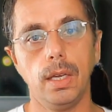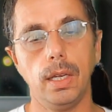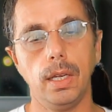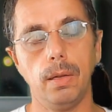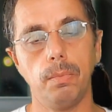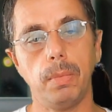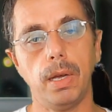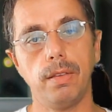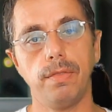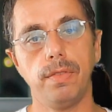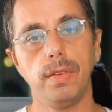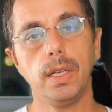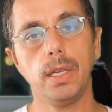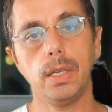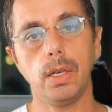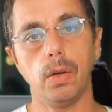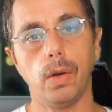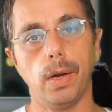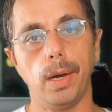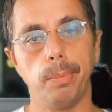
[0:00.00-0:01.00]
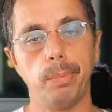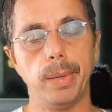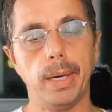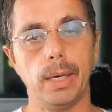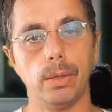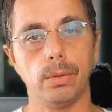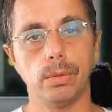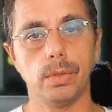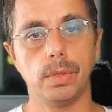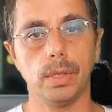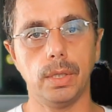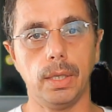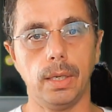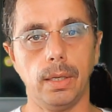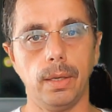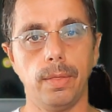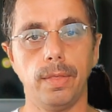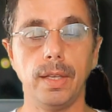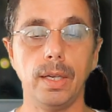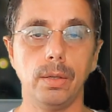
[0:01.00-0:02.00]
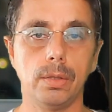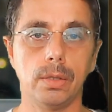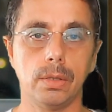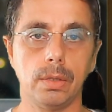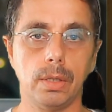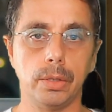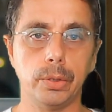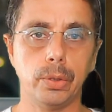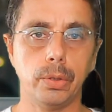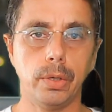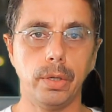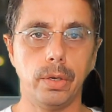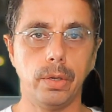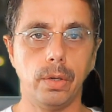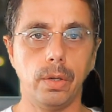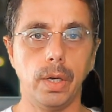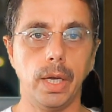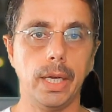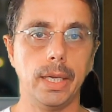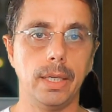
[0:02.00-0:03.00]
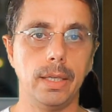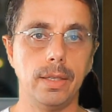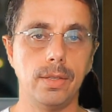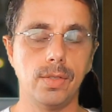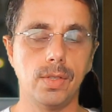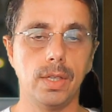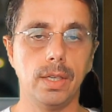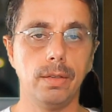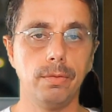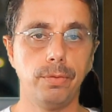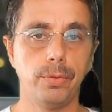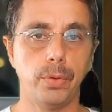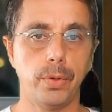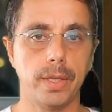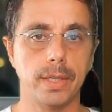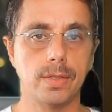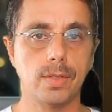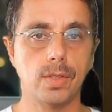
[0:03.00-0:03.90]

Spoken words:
In my video about Theodor Adorno and his influence